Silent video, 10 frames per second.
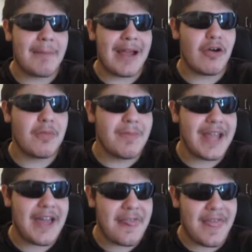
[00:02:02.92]
I'm not gonna
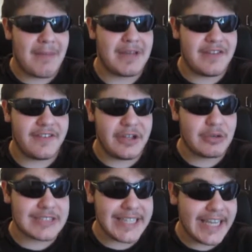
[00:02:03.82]
make that many videos